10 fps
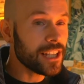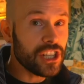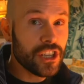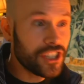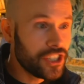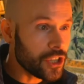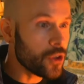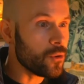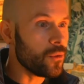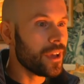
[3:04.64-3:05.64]
you
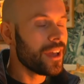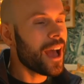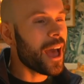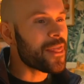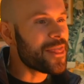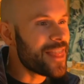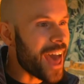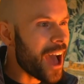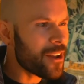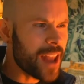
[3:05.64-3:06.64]
do. And
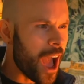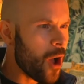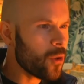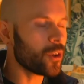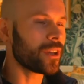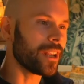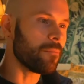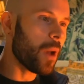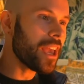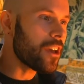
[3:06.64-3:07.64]
that, now look at
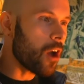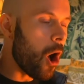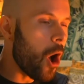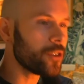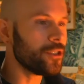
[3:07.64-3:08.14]
it. My God,